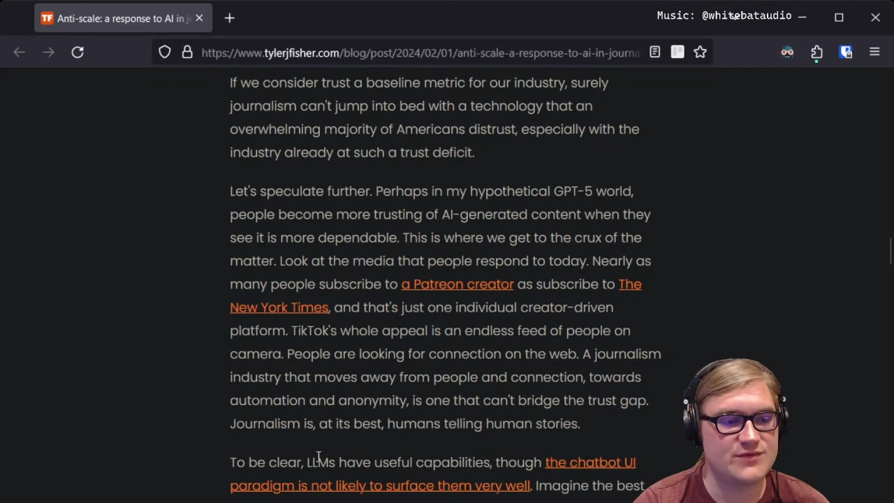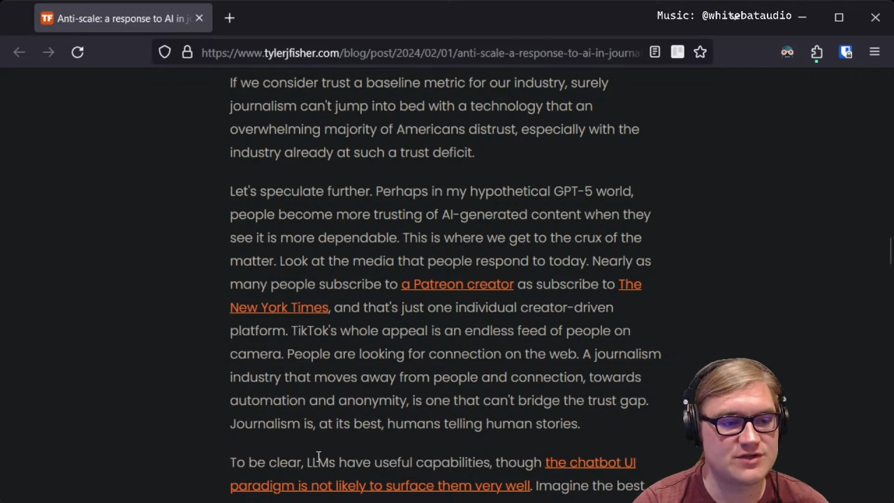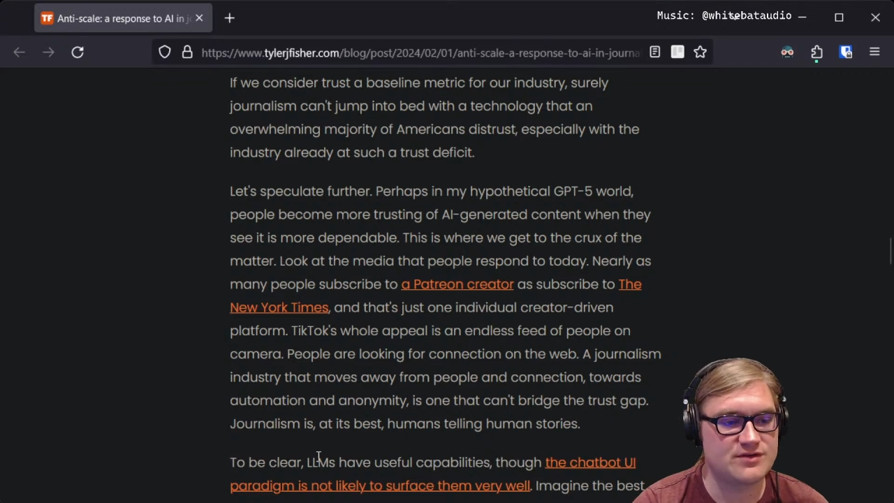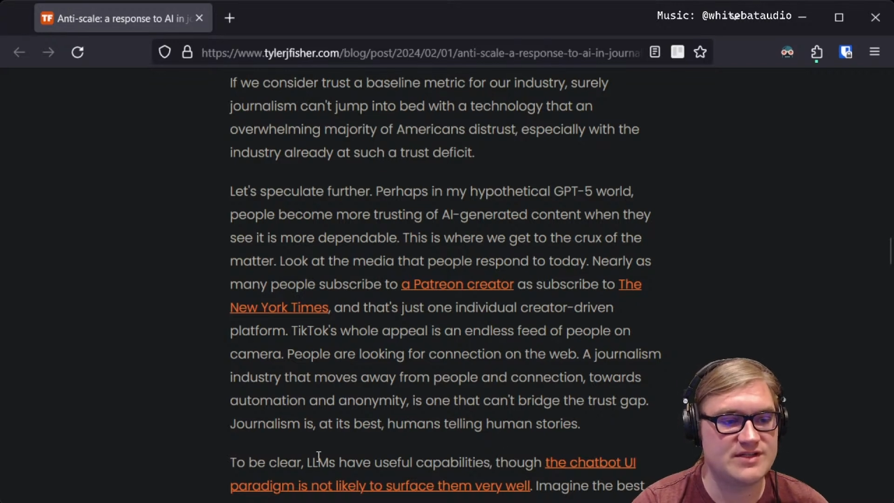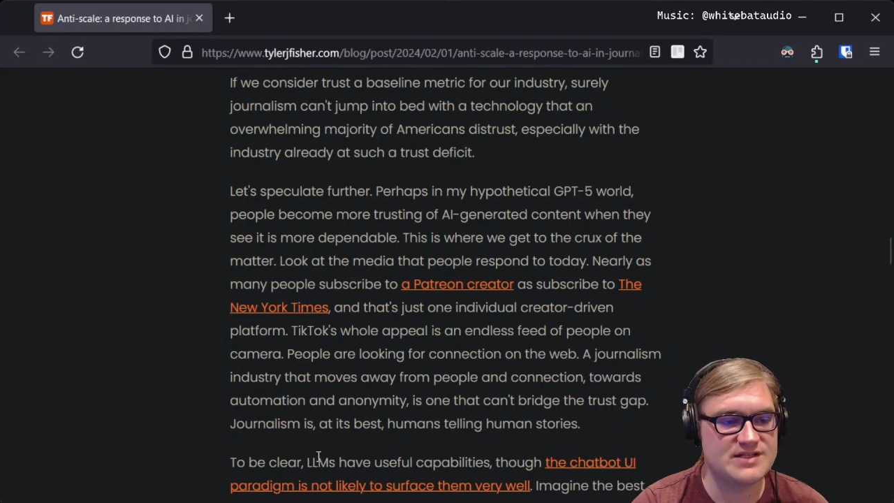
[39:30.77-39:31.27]

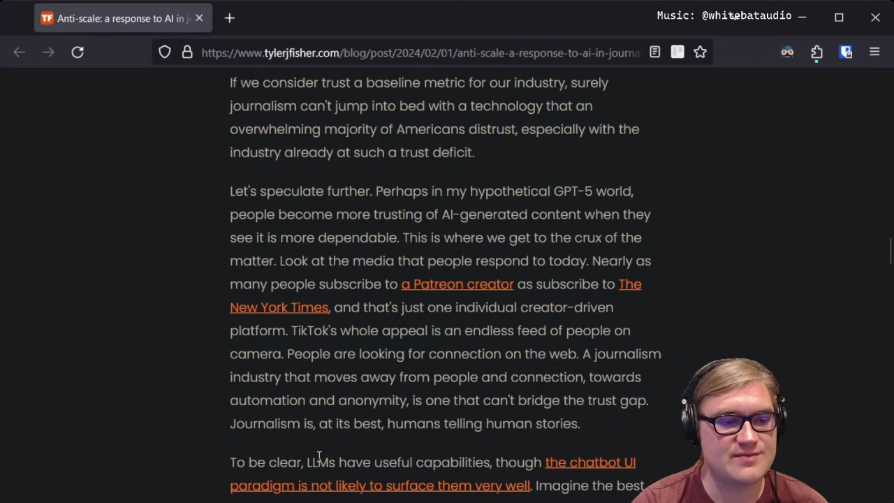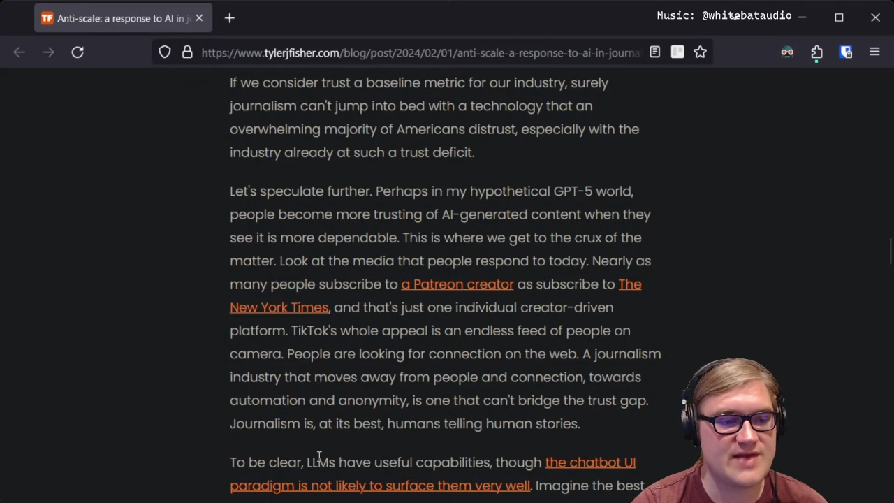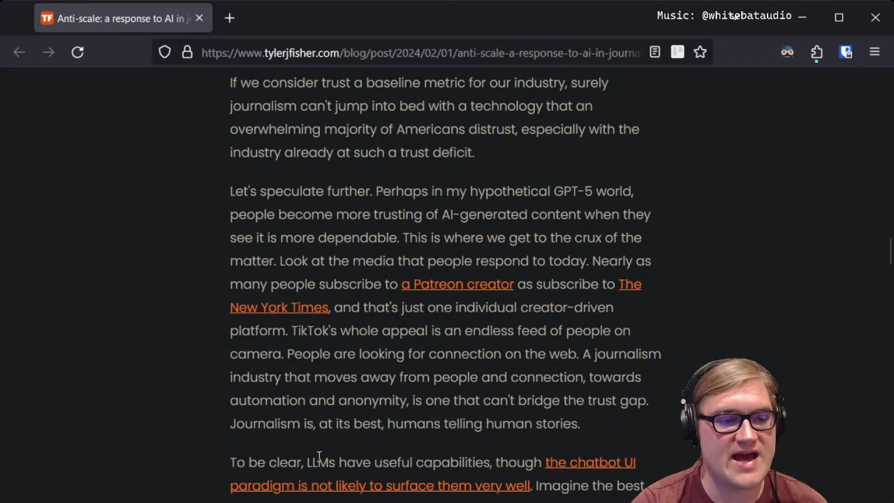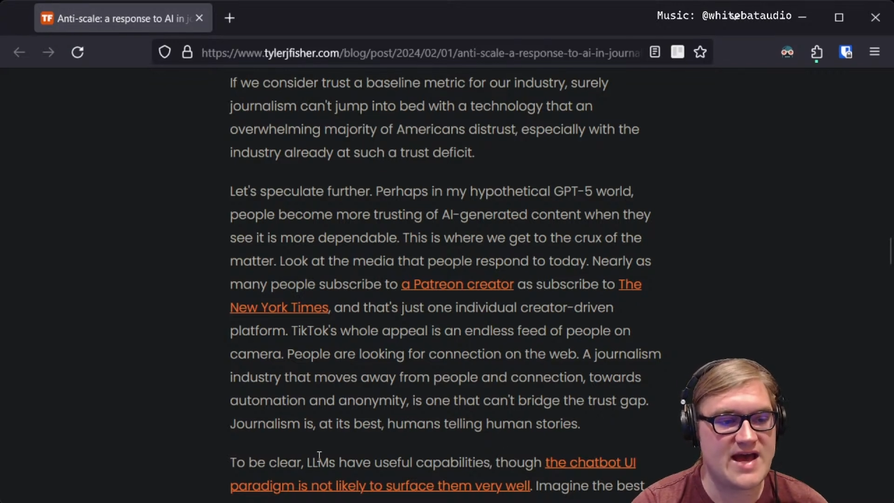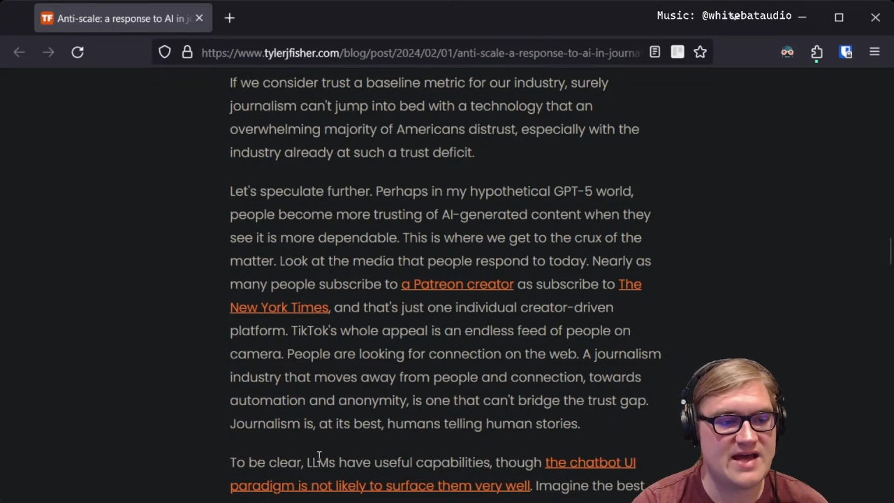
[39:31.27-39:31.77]
Journalism
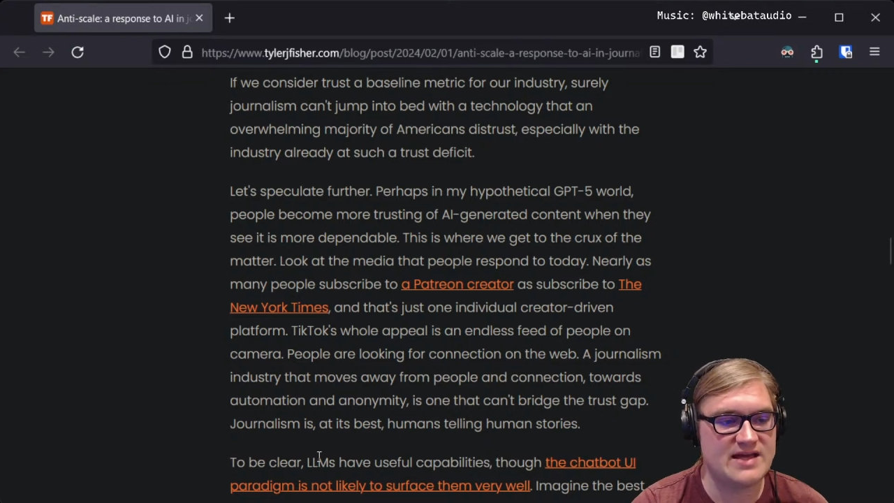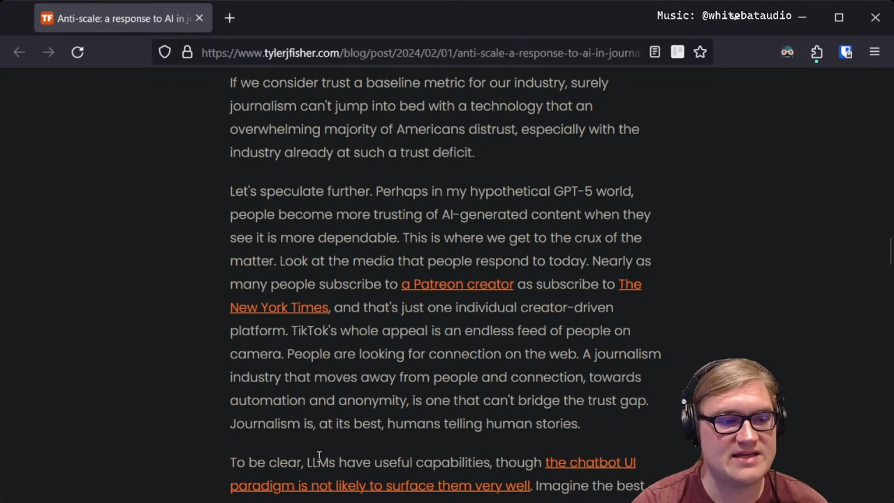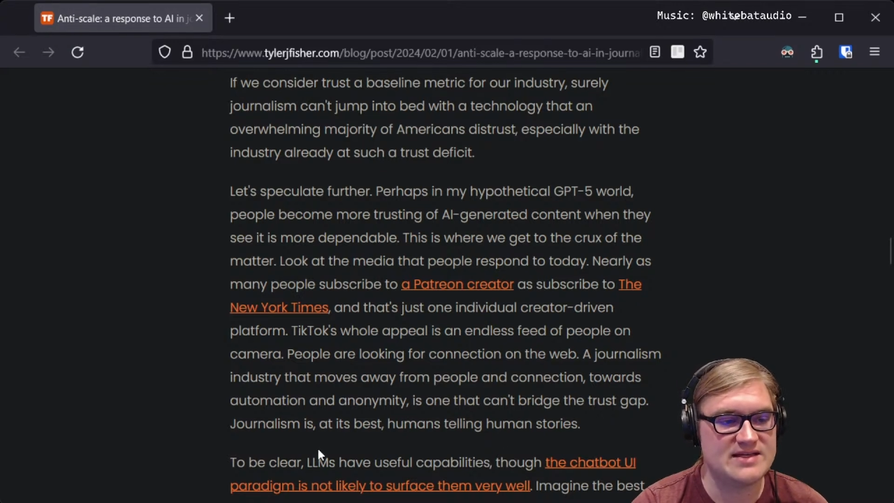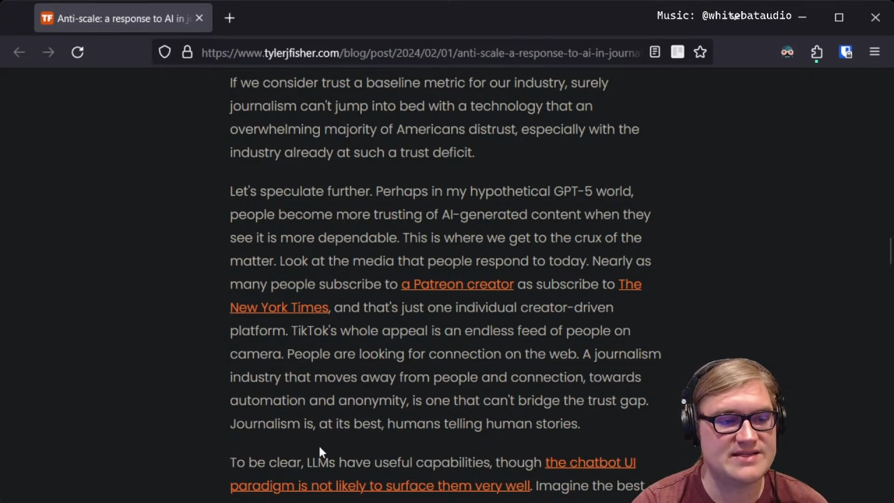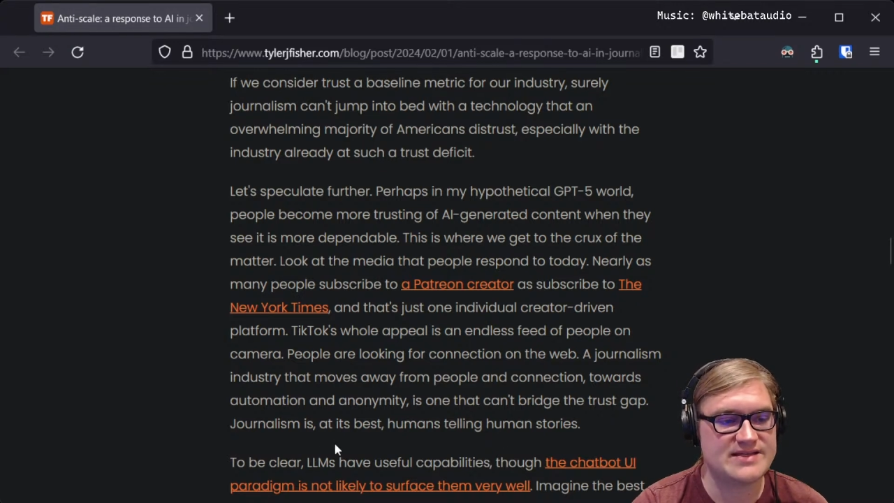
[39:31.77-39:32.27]

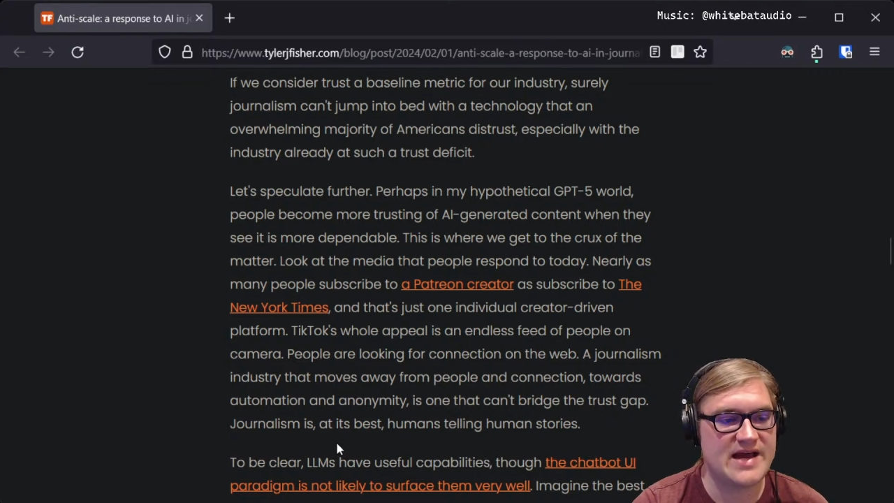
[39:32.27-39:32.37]
is